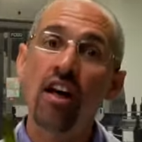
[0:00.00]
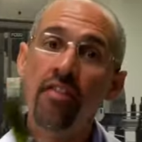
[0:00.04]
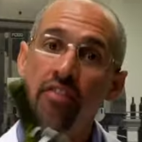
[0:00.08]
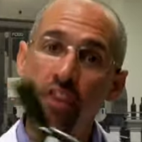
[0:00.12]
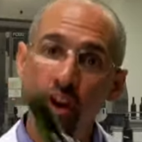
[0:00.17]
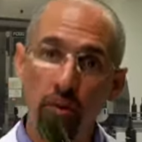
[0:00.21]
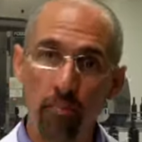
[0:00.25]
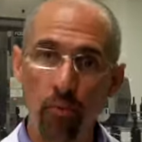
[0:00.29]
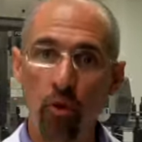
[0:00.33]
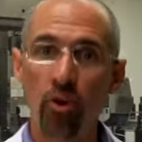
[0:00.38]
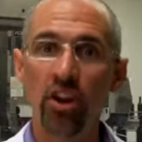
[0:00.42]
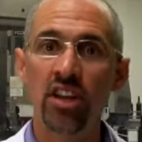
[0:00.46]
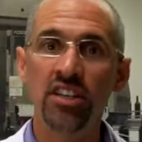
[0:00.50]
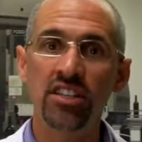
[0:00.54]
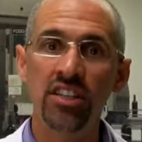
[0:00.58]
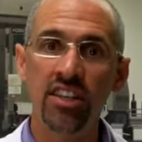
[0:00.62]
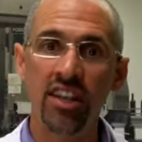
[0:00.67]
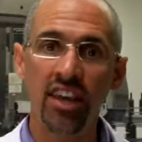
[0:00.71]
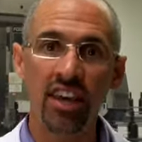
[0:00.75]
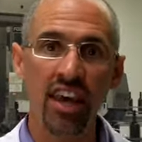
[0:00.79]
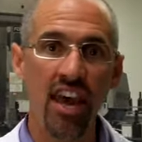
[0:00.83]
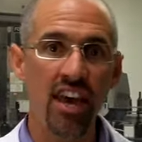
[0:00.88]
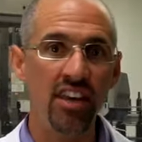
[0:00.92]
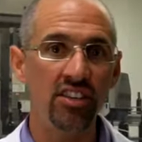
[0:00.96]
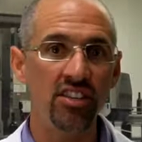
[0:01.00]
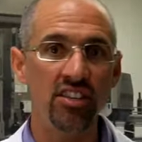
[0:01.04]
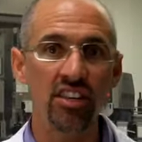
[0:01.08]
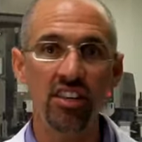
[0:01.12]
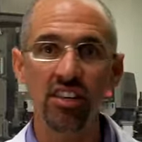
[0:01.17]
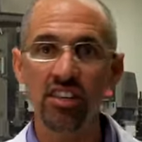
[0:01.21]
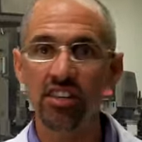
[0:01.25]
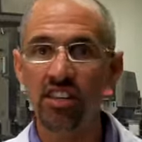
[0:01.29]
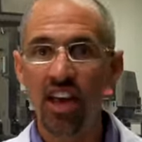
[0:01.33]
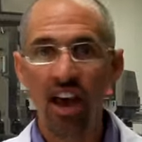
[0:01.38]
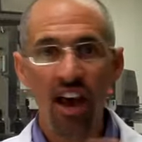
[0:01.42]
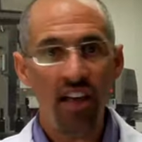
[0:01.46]
they're put into the
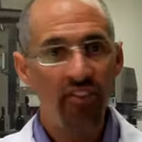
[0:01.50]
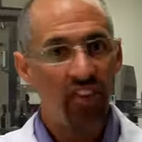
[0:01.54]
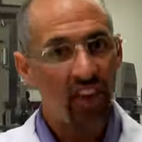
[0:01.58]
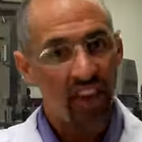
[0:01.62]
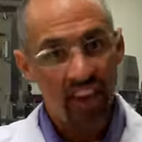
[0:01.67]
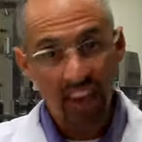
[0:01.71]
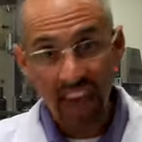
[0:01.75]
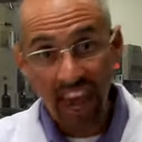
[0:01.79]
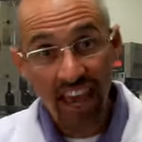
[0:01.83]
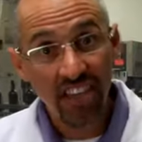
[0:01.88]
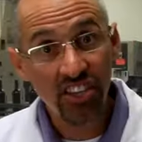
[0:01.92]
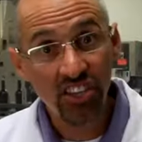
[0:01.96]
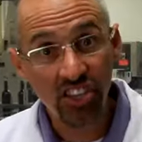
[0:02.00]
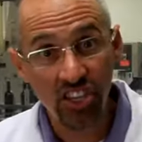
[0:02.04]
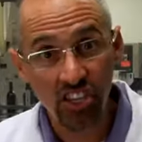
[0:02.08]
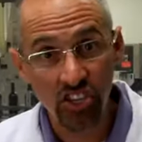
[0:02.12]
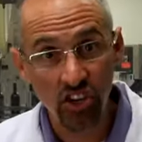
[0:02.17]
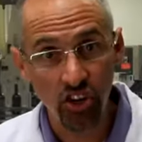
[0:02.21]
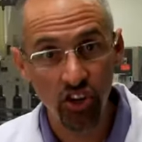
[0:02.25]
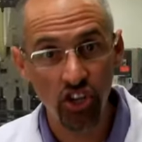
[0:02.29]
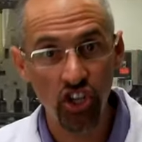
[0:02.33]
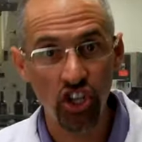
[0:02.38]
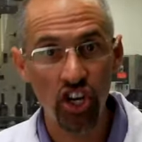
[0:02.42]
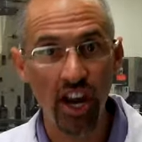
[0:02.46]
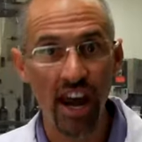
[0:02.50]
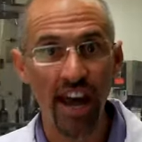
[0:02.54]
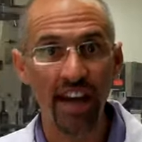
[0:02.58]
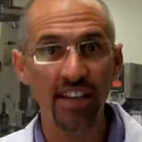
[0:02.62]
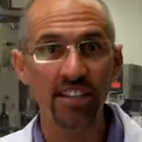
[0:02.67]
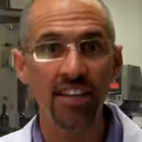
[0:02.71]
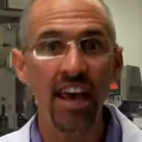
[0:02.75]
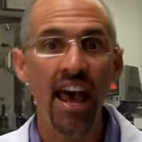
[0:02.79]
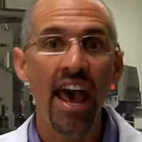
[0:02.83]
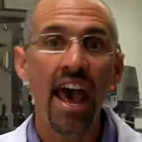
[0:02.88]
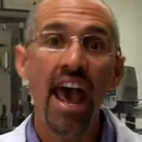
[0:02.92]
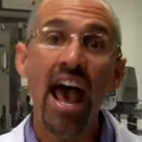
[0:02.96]
cases, the cases are
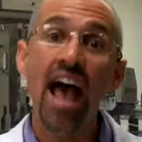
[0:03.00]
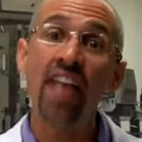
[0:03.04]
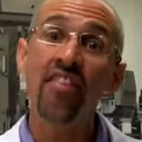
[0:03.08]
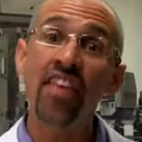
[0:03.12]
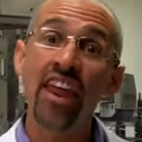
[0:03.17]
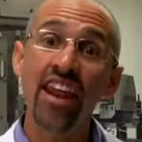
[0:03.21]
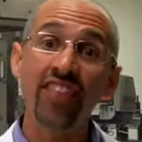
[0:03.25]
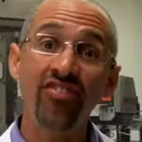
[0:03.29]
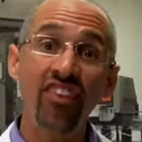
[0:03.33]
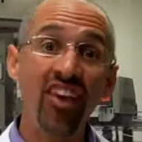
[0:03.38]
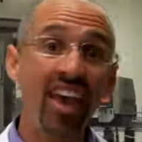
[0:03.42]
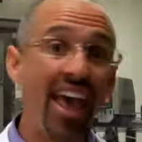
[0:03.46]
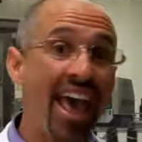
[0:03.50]
checked, and then at the